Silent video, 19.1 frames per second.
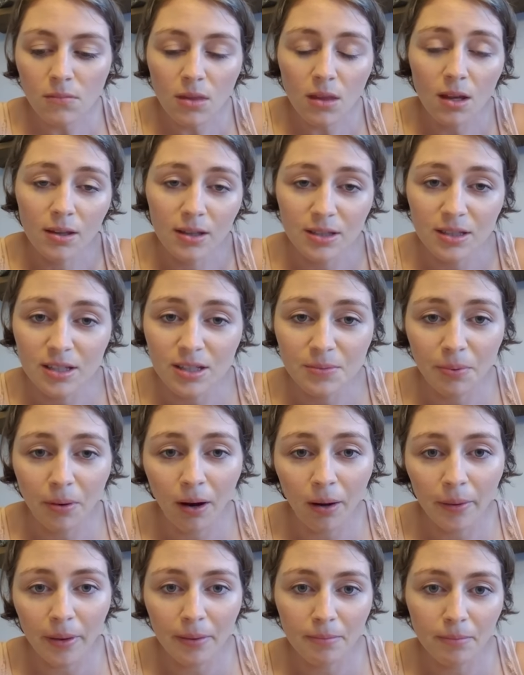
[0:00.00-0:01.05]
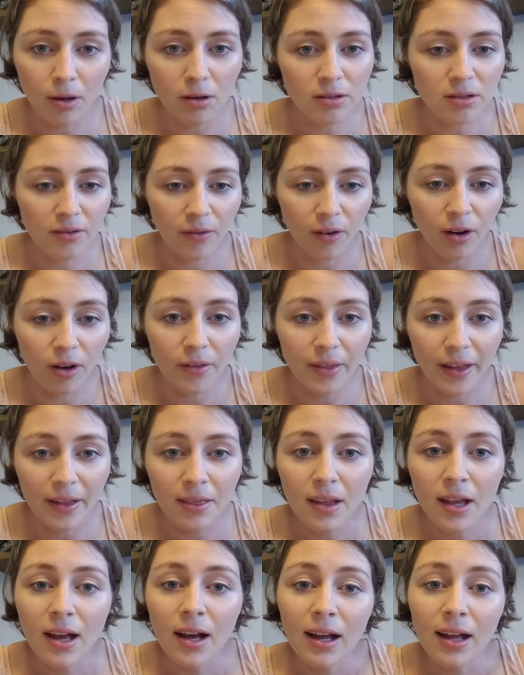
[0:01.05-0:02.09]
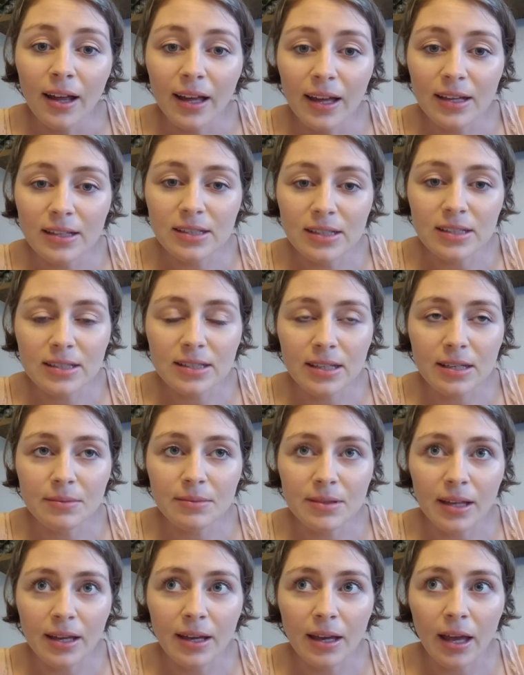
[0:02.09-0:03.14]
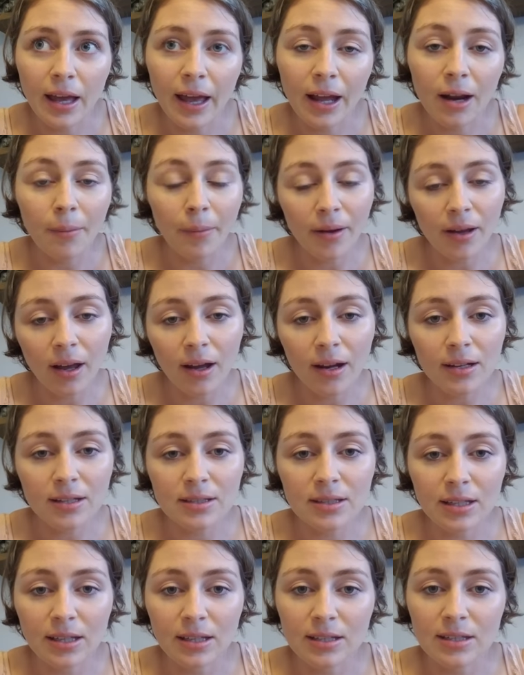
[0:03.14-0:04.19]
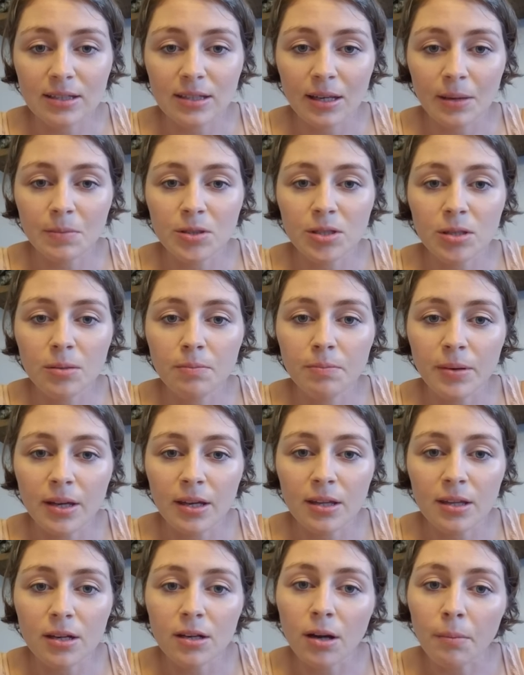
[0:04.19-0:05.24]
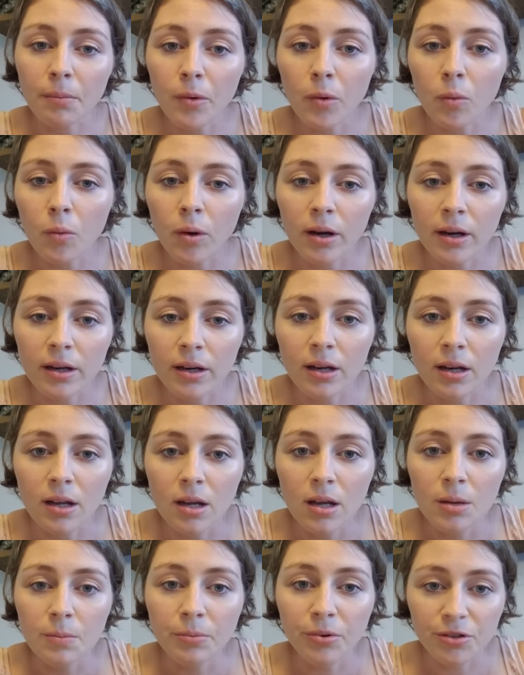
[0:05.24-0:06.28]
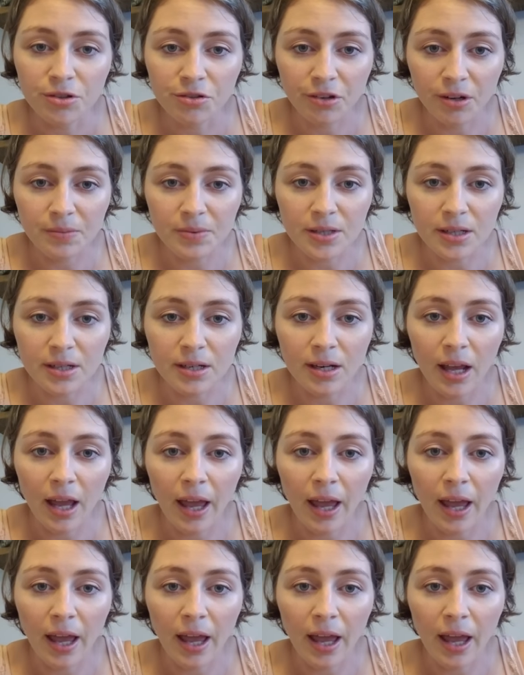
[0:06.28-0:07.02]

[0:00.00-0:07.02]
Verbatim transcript: and this is probably most of y'all, that it just seems like antibiotics seems to be the number one prescription.